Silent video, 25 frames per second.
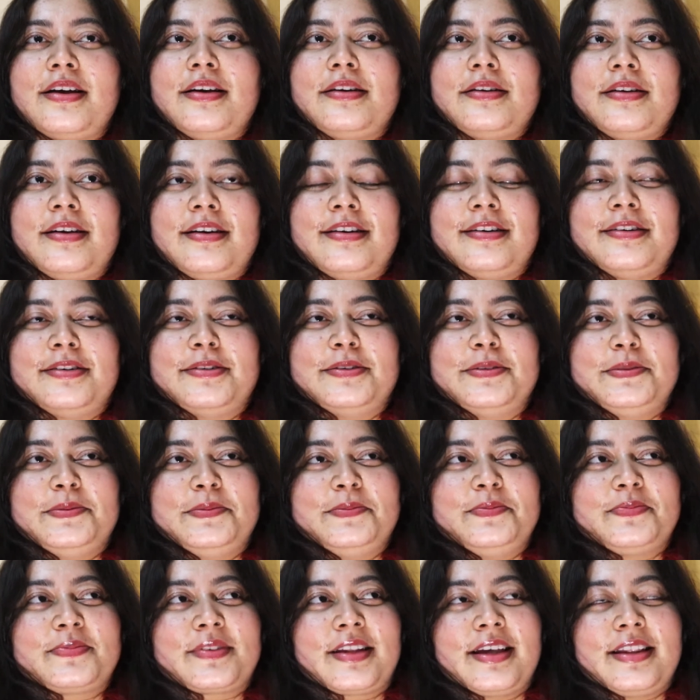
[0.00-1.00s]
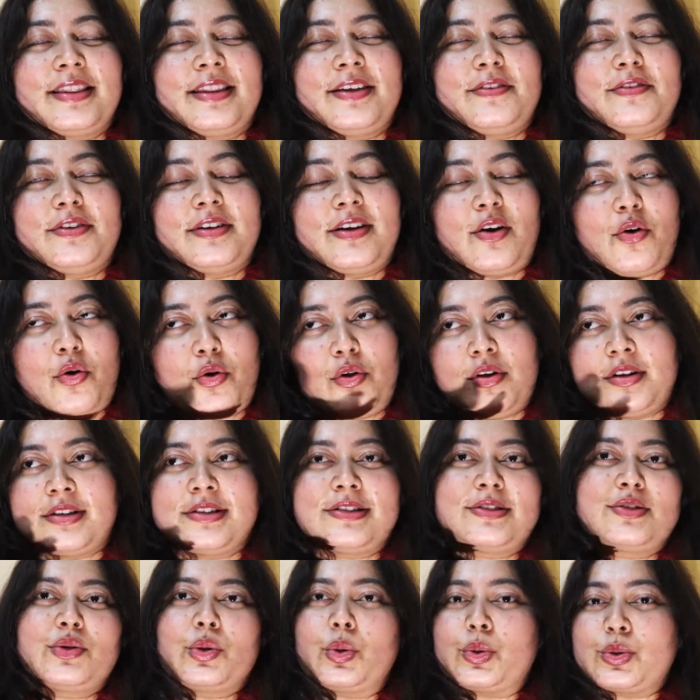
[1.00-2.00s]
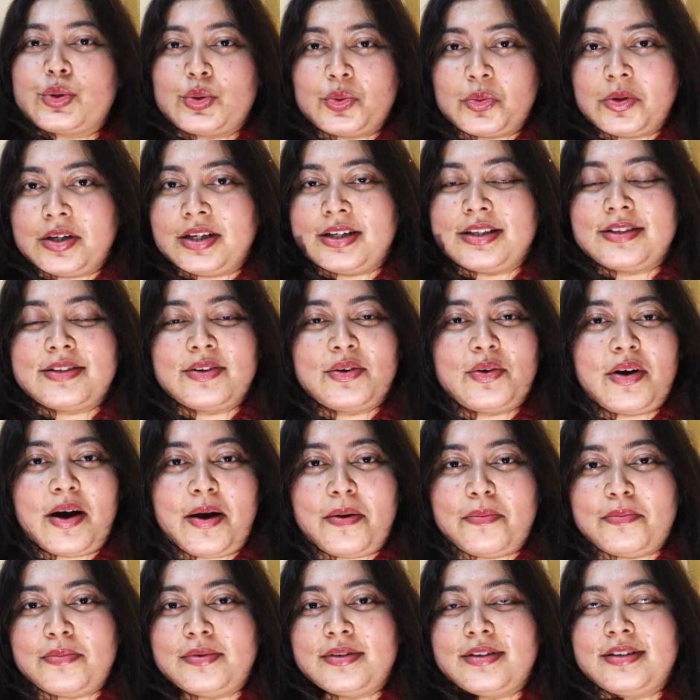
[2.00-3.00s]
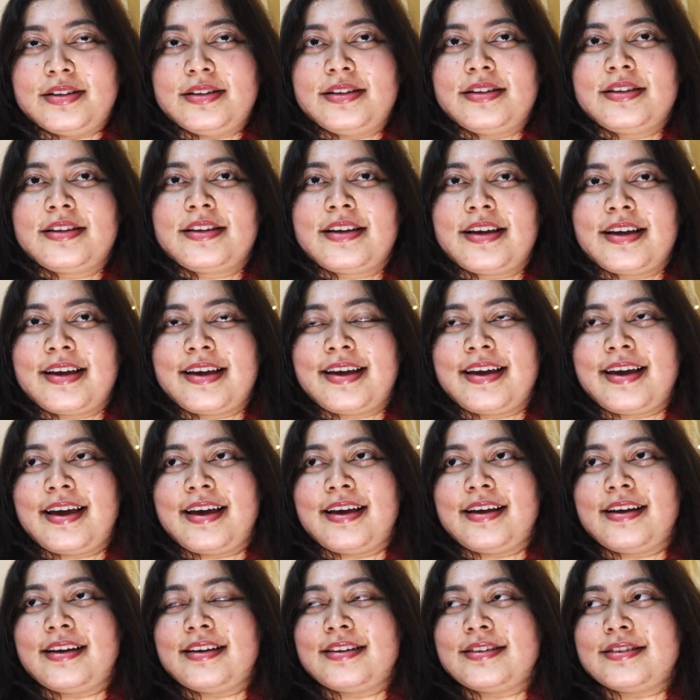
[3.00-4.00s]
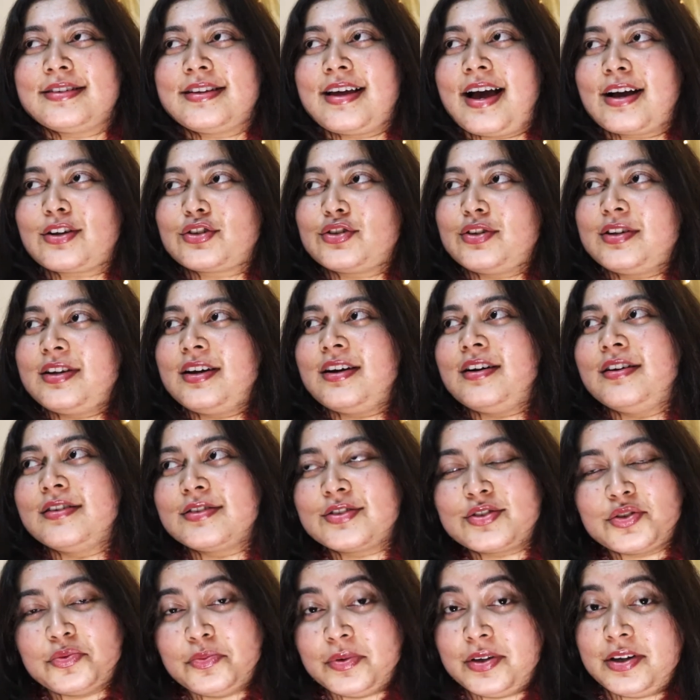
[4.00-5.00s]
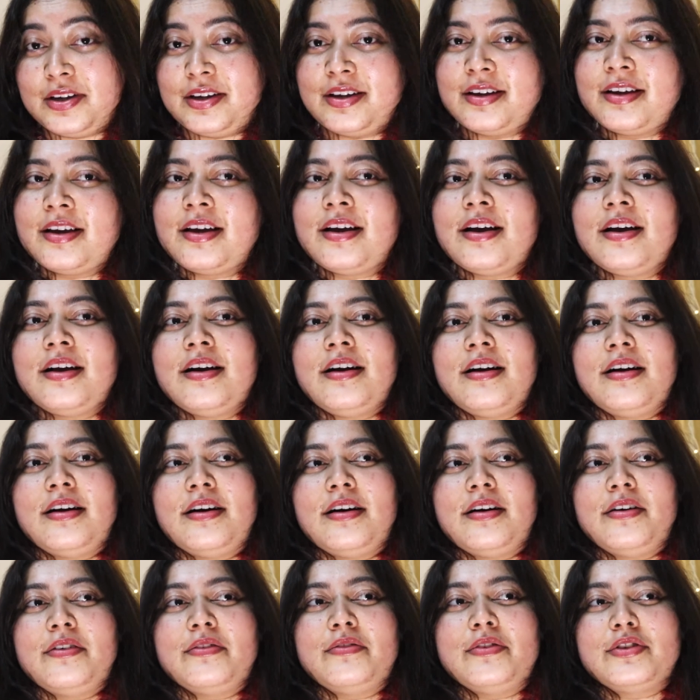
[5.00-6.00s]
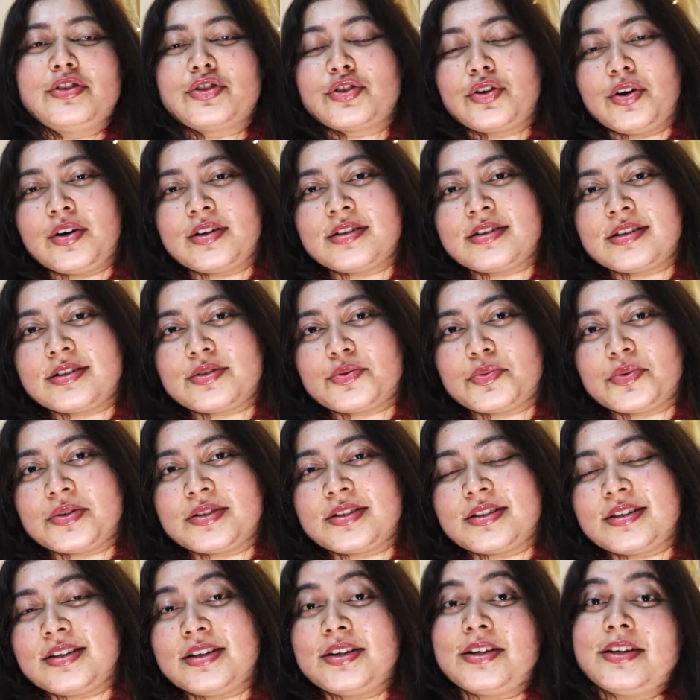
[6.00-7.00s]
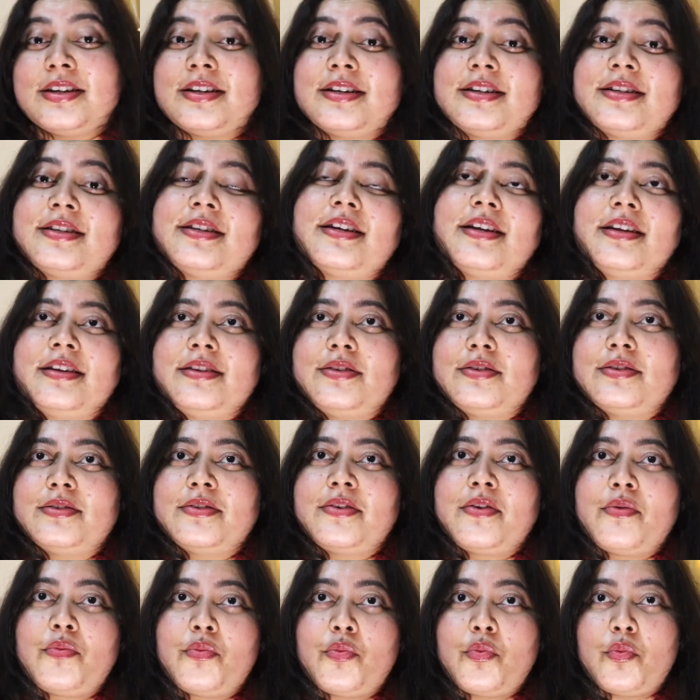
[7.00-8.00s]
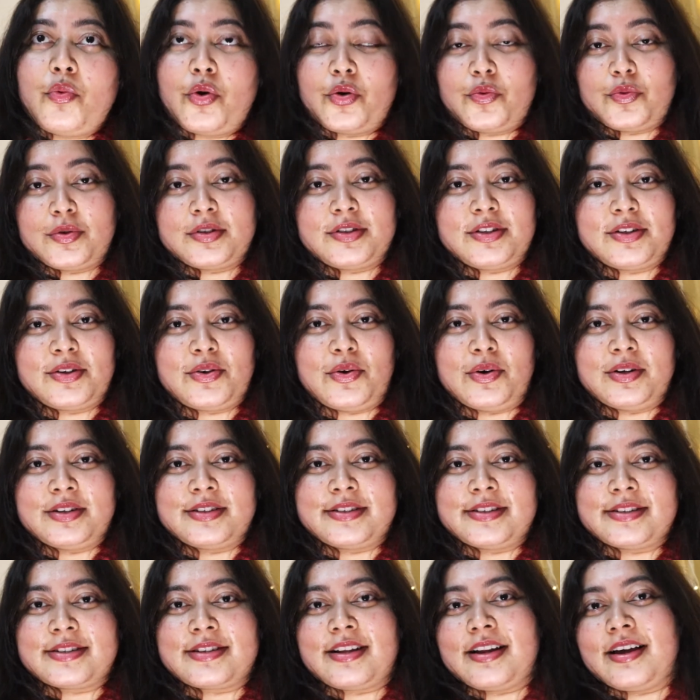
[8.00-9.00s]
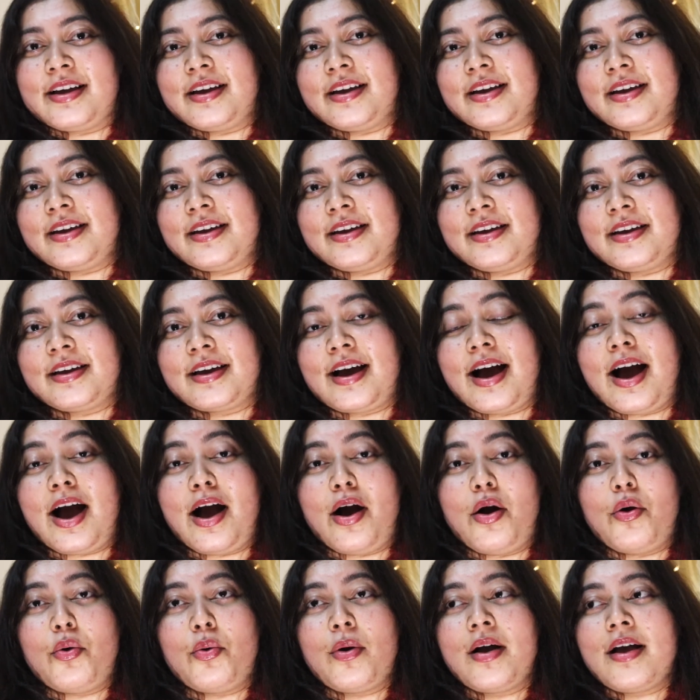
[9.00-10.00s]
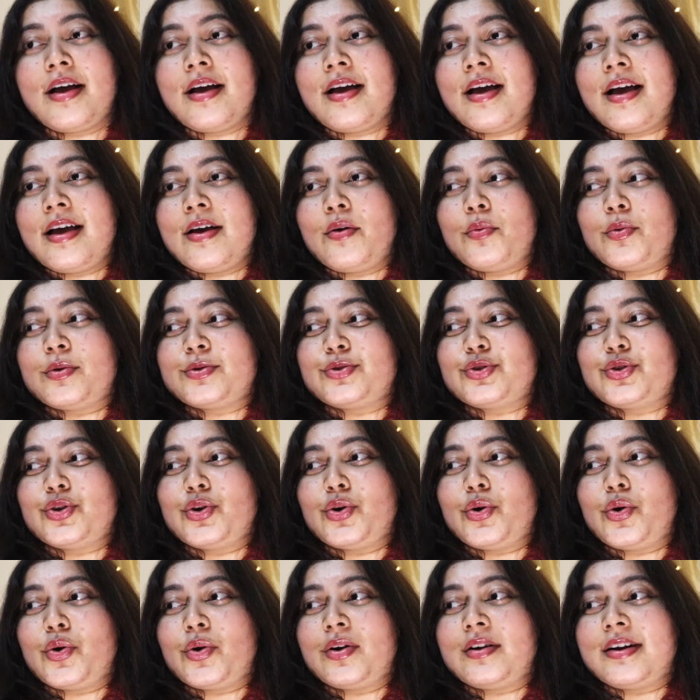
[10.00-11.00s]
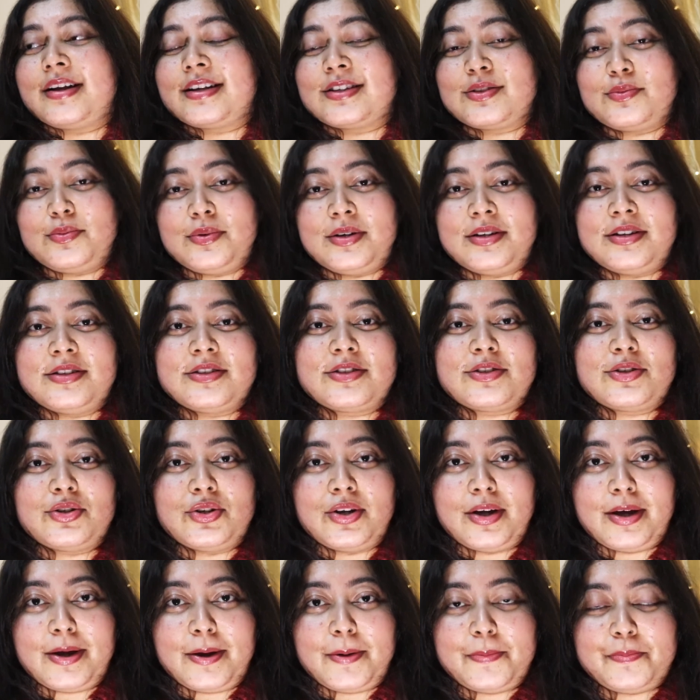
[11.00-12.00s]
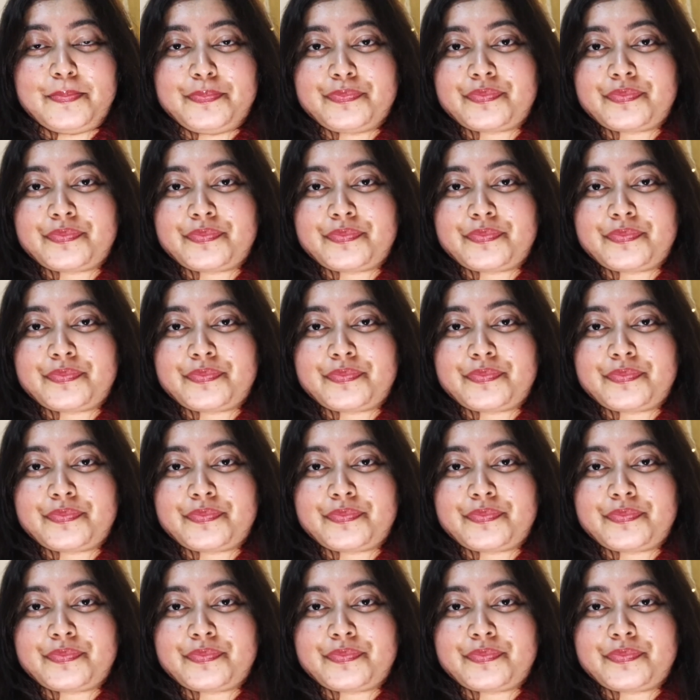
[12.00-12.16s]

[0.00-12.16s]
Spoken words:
And they were all so sweet, so humble, and they actually asked me which contest was it and what was the contest like, how was your experience today,